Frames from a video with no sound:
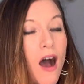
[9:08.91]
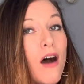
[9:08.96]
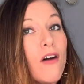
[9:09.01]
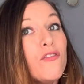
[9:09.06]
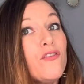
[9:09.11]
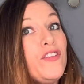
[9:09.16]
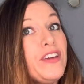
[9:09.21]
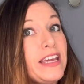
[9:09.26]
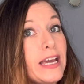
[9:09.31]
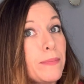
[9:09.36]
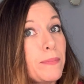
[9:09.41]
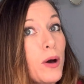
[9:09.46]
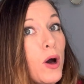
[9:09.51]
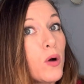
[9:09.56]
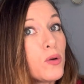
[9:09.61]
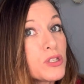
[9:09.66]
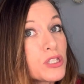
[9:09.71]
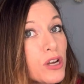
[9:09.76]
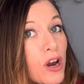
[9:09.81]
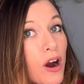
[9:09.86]
via
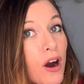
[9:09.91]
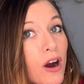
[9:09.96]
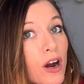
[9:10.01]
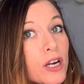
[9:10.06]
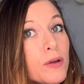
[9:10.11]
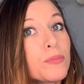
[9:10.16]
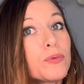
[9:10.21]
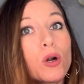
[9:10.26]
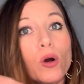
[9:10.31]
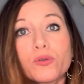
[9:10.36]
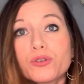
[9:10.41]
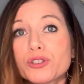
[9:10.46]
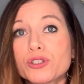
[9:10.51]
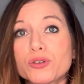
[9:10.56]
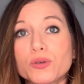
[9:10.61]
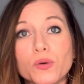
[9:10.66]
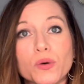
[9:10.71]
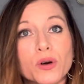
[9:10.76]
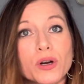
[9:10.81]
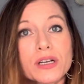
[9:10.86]
postcard,
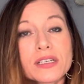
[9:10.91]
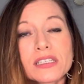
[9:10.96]
brochure,